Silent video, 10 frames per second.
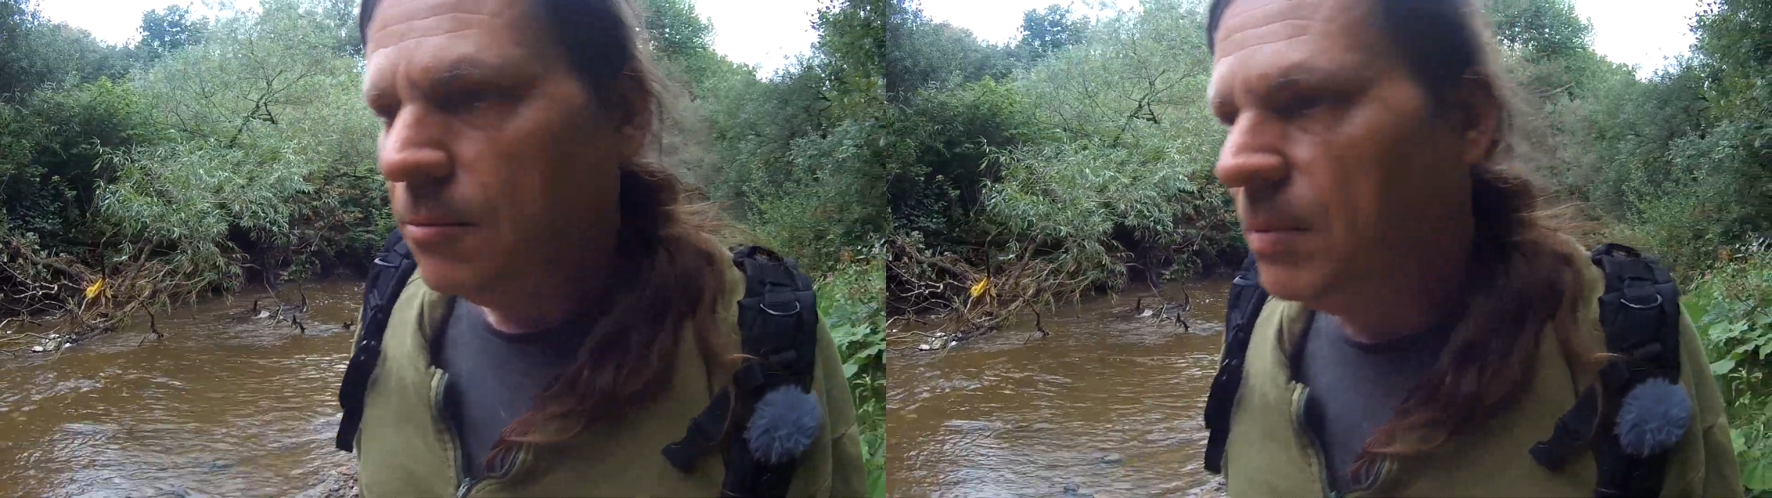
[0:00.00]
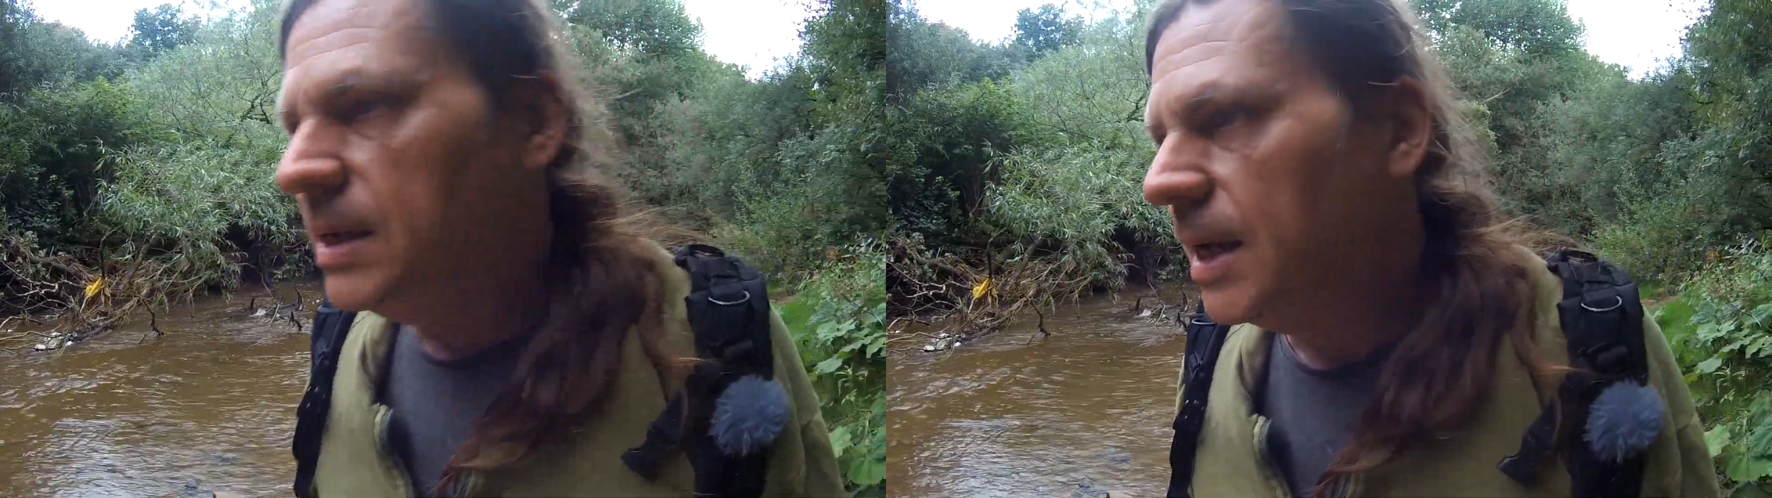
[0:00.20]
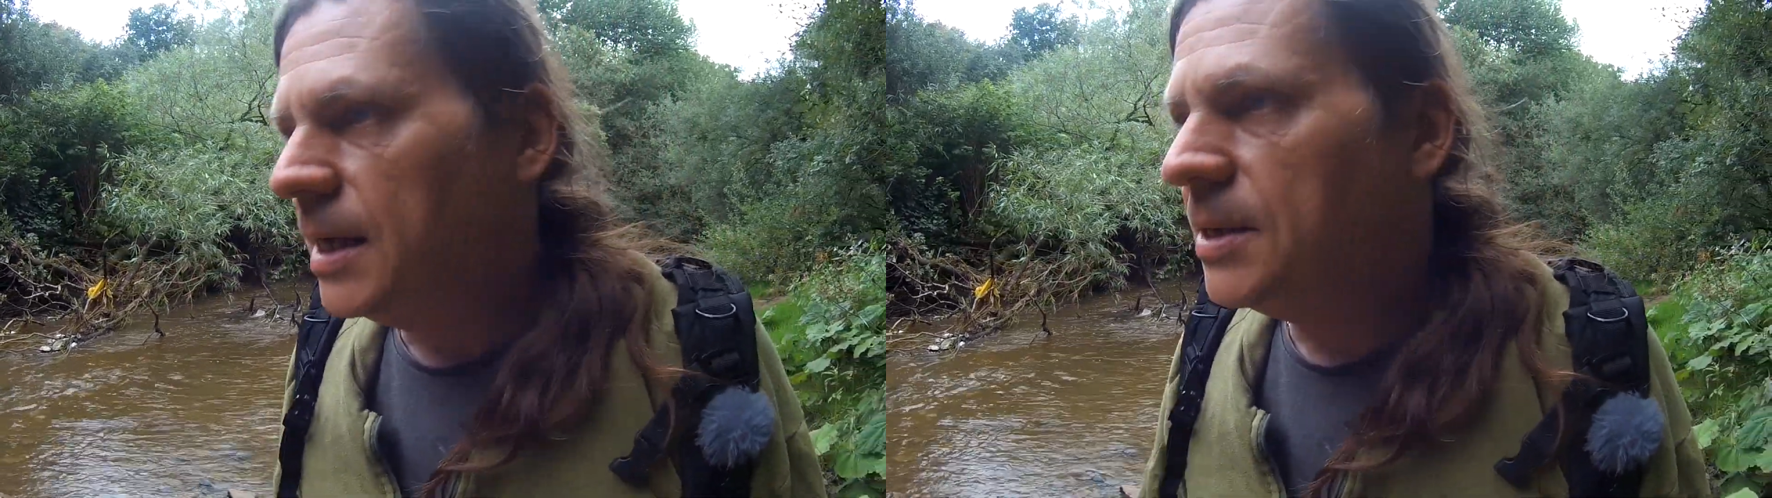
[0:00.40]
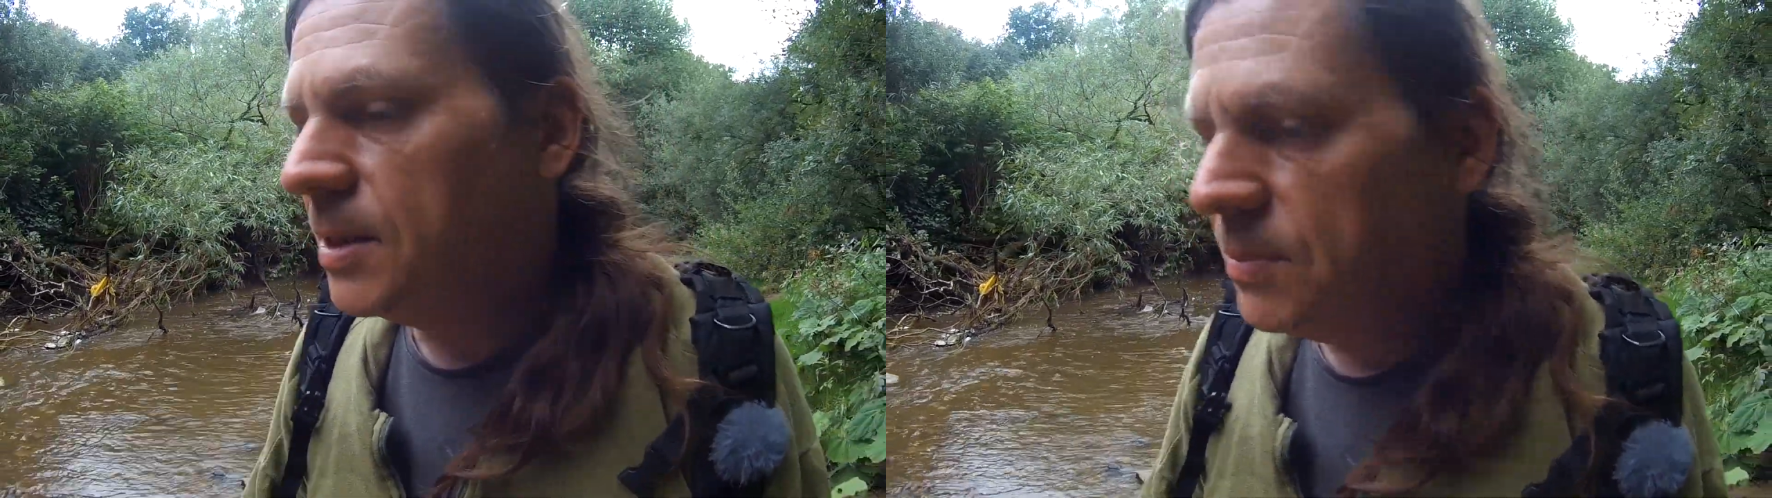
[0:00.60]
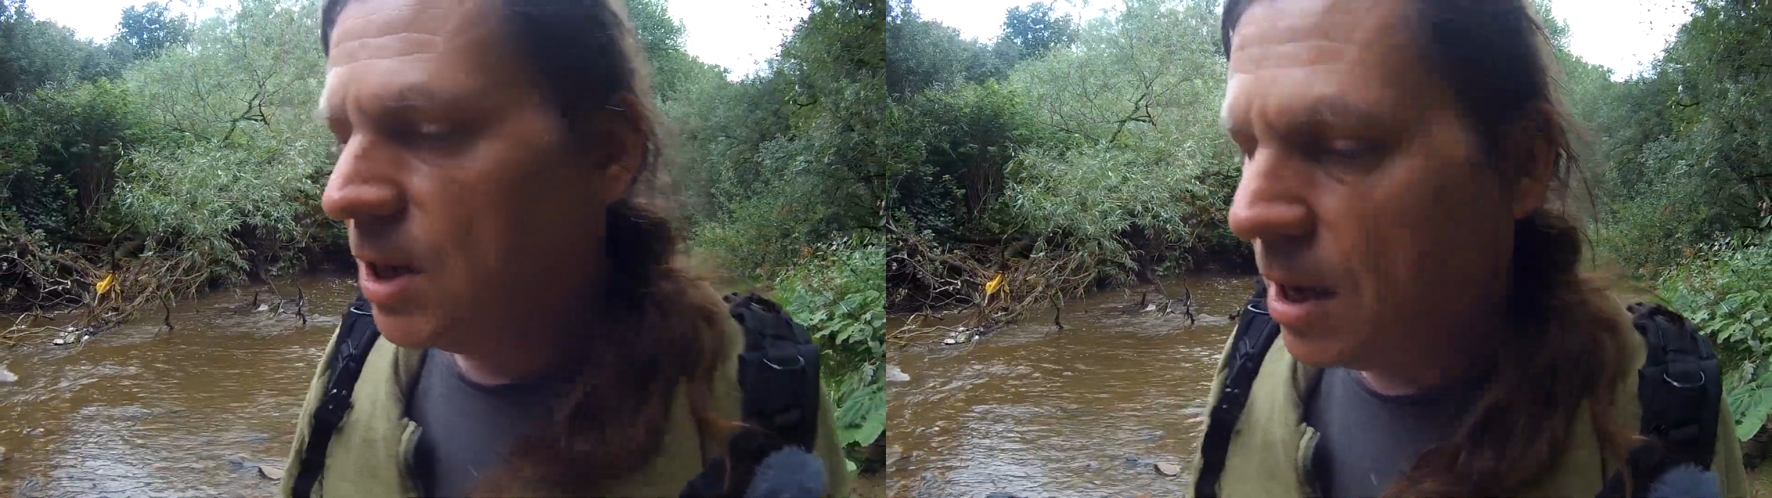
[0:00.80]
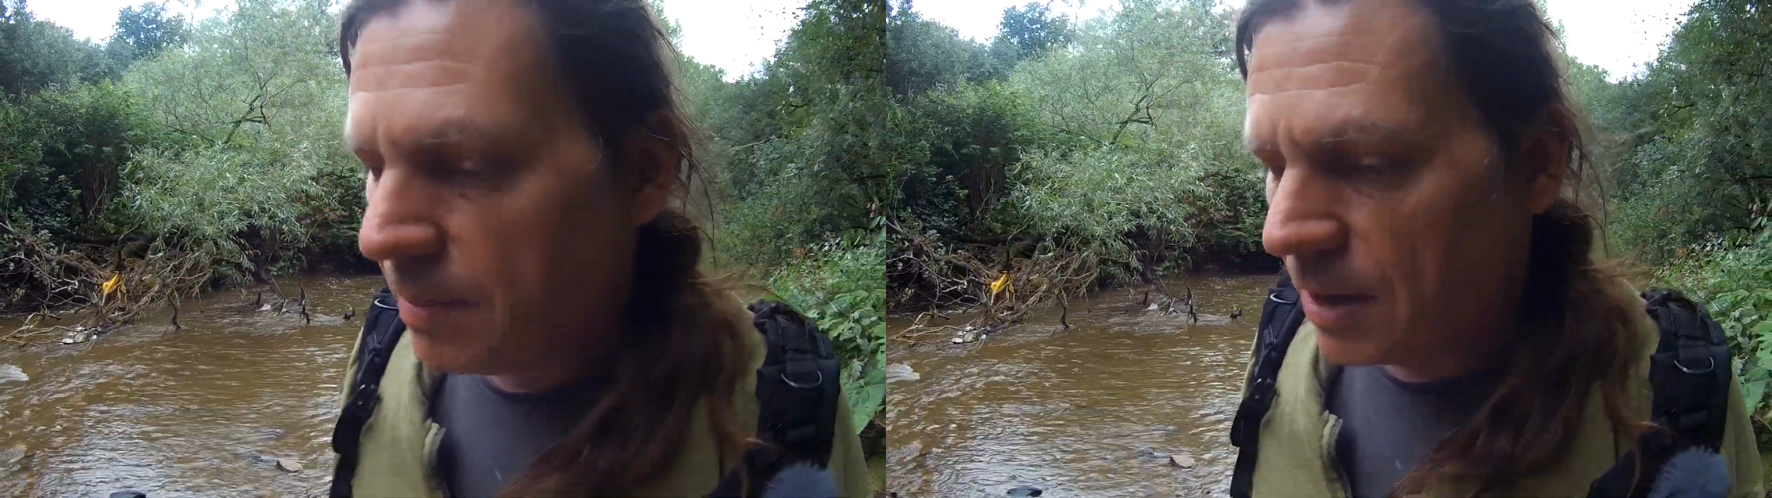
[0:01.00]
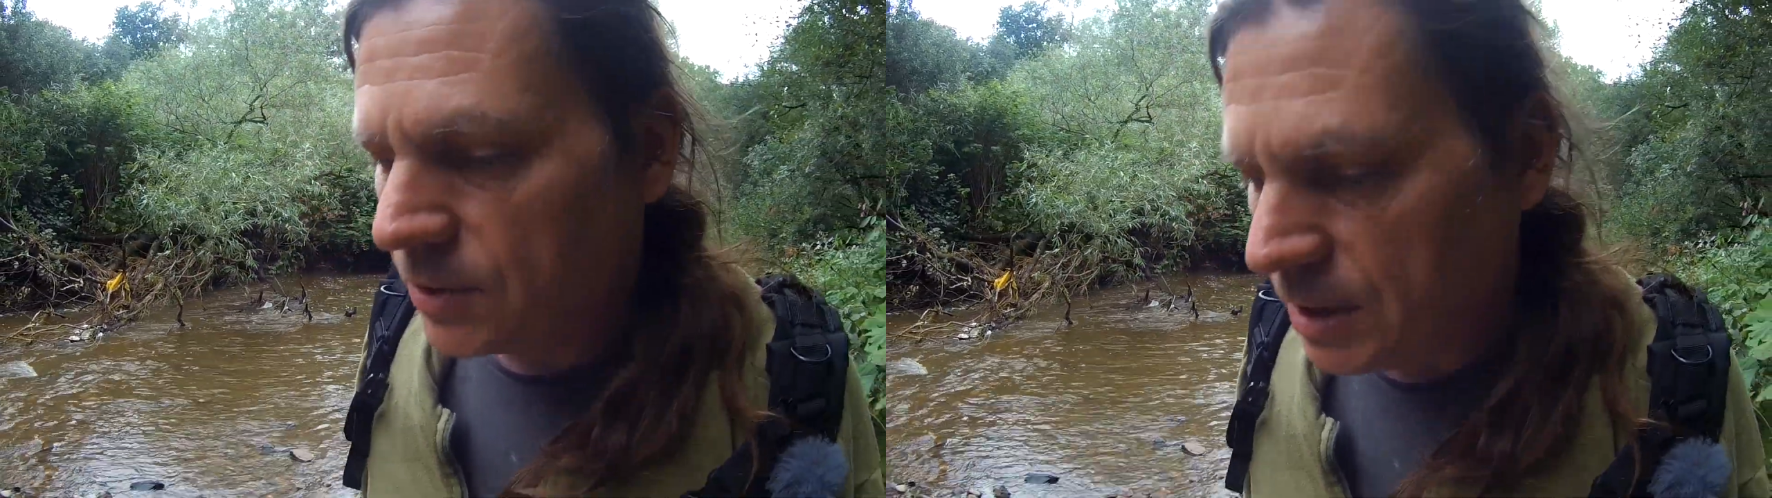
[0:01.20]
me taking some time out